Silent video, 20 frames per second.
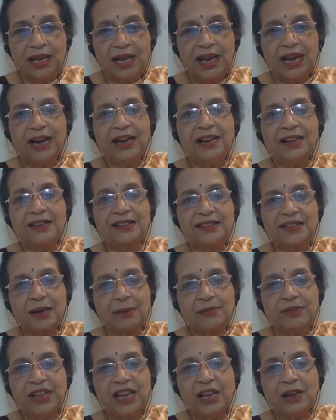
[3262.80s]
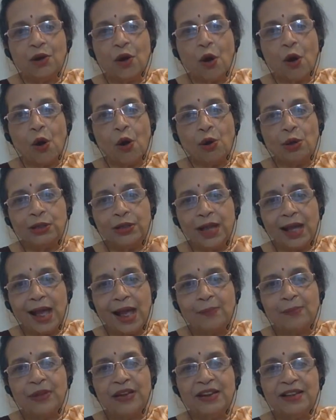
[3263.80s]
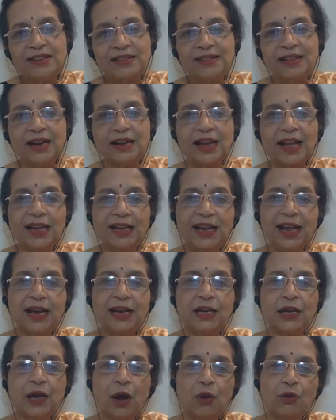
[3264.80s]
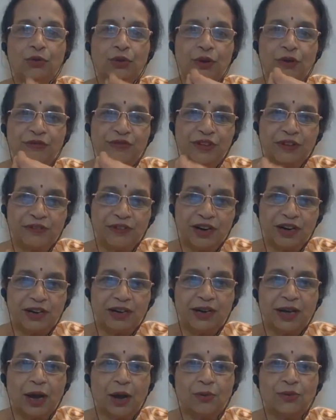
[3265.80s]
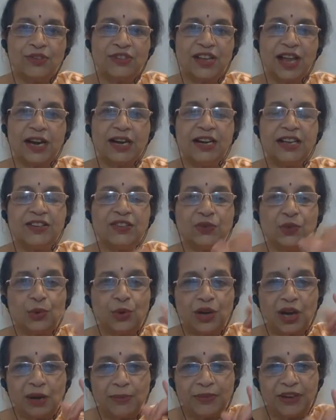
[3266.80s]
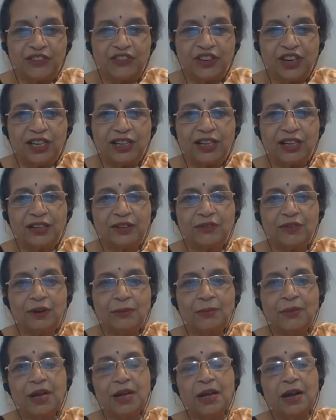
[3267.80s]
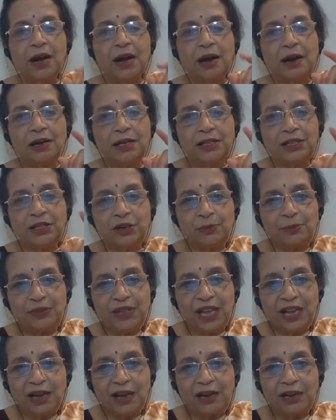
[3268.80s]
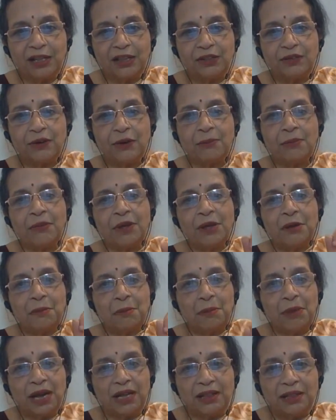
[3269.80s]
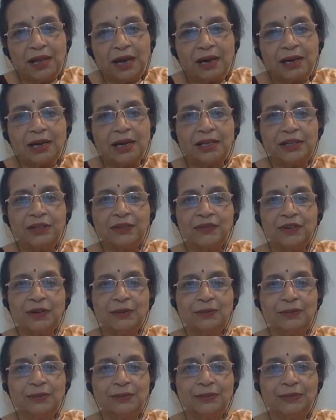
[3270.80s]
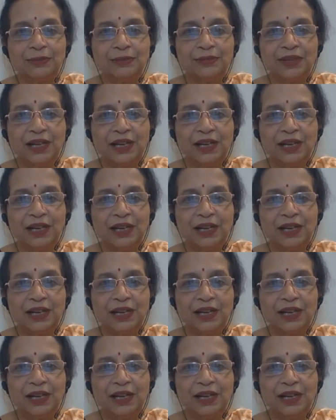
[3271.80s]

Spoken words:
It is something, all the happiness that I get out of the world outside is dukkha mishritatvam, atruptikaratvam, bandhakatvam.